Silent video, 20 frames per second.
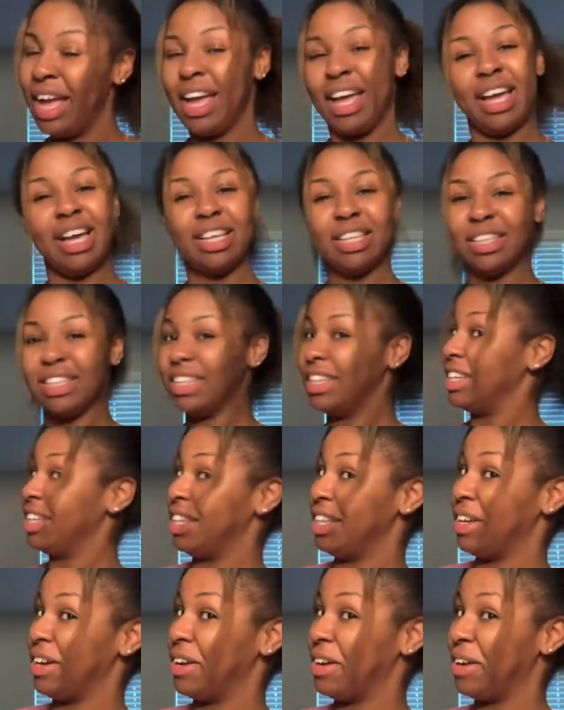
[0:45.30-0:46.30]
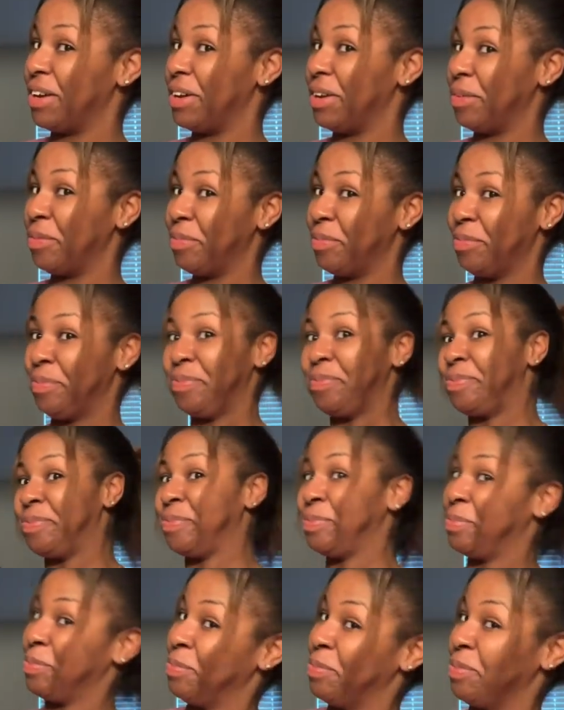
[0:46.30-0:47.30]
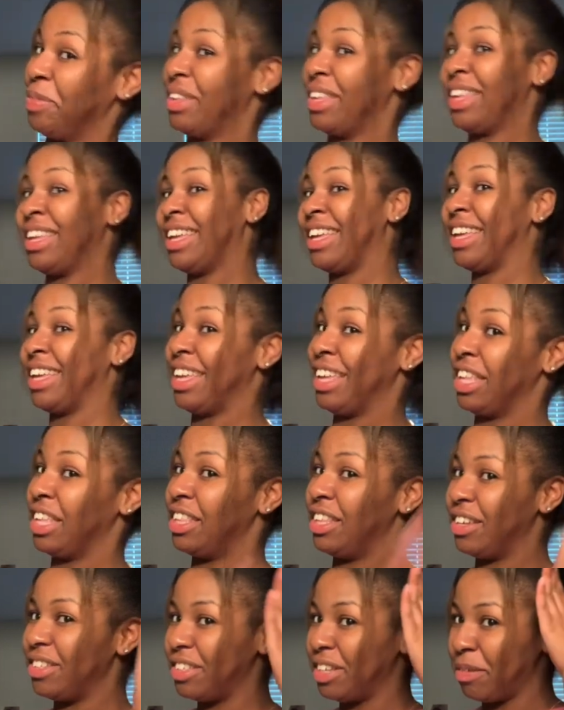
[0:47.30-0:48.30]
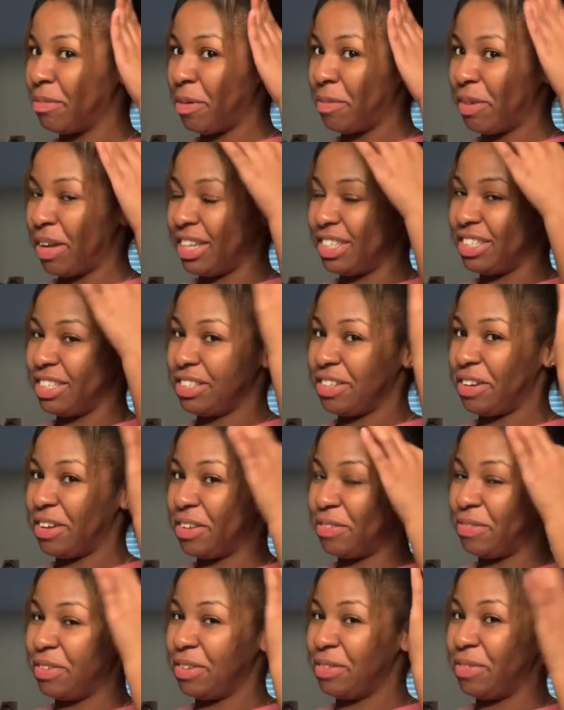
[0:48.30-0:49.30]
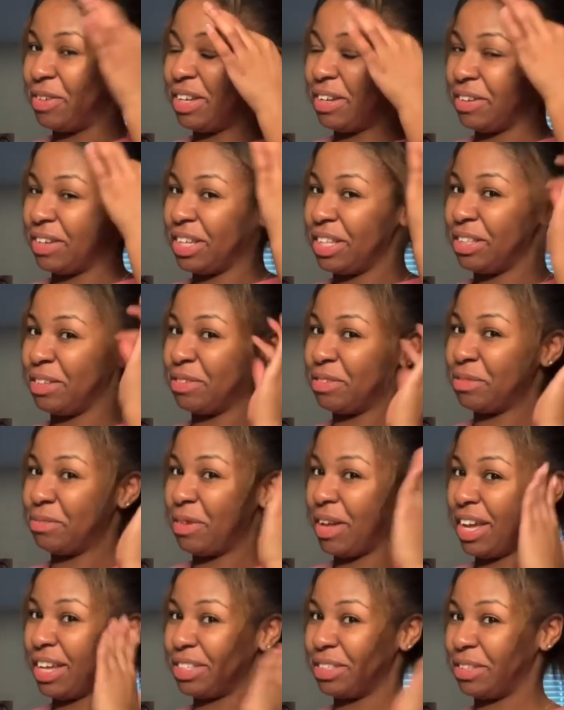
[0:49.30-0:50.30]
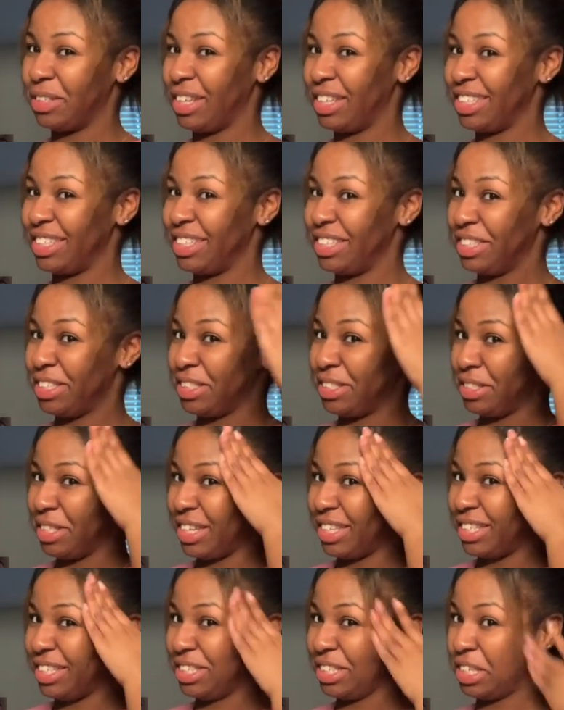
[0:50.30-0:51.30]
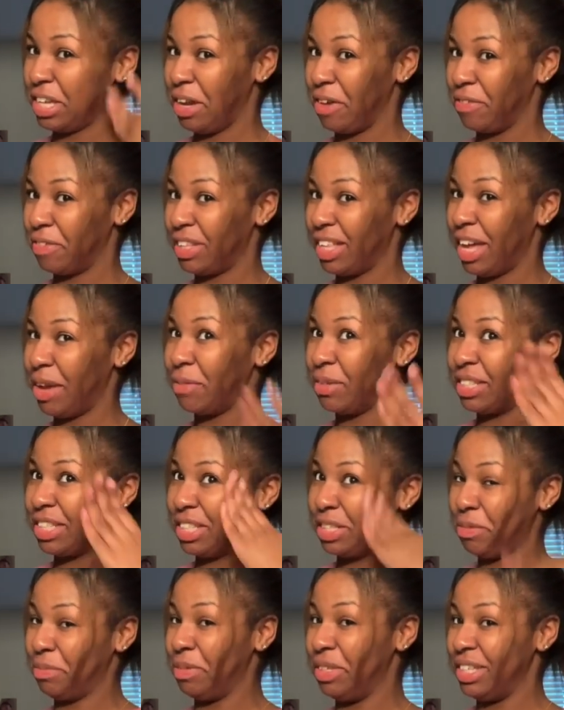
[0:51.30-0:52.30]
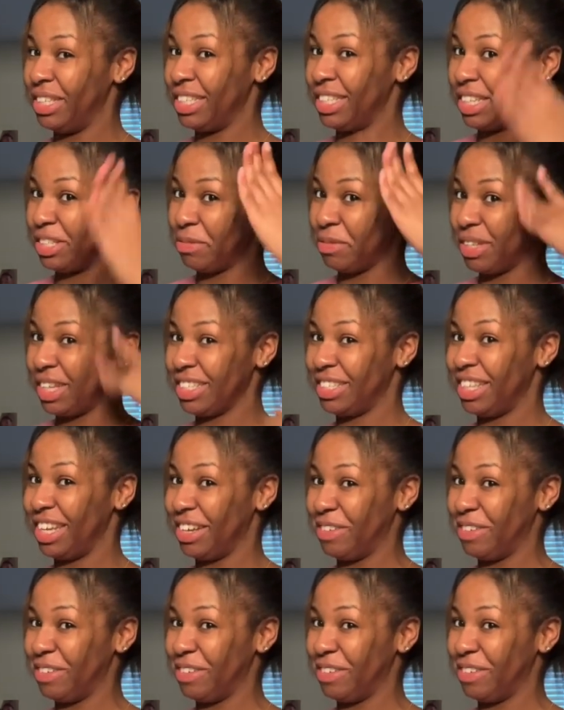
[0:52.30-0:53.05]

and look y'all don't talk about my edges y'all we, we gonna get those back so let's let's just cover that with a little piece. That's what that's there